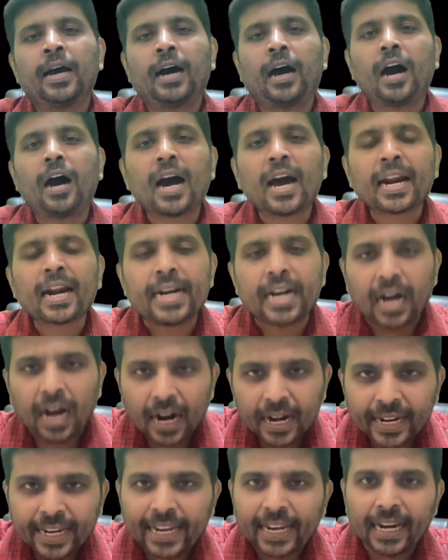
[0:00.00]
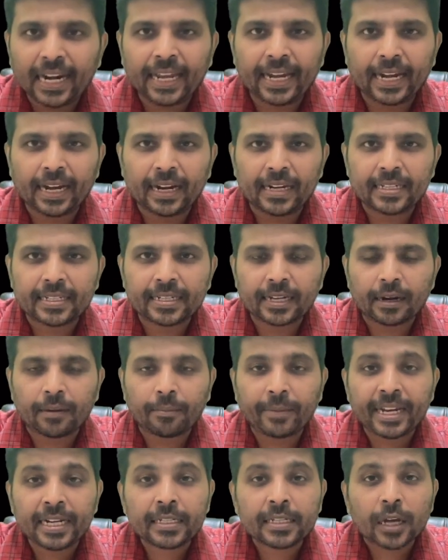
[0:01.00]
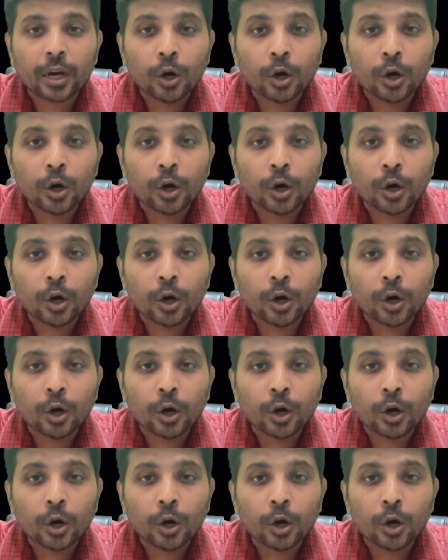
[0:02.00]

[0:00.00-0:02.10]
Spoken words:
or non-healing ulcer means,